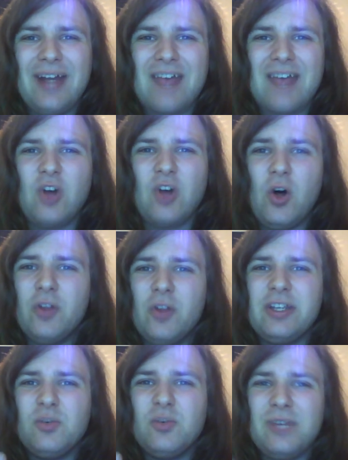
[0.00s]
It has all
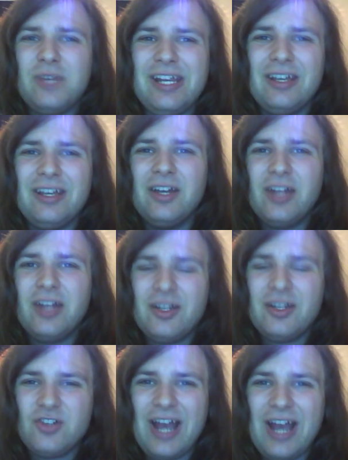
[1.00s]
the unique
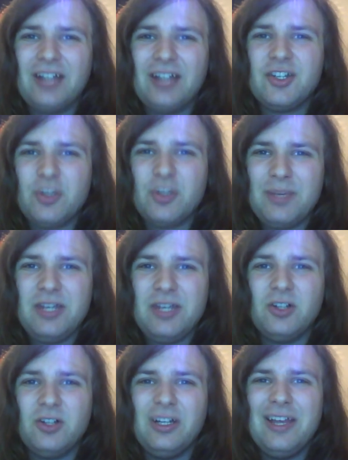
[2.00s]
and childish
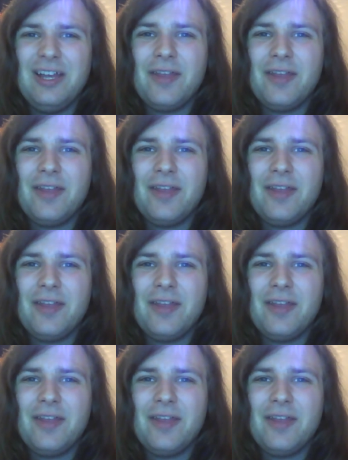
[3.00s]
appeal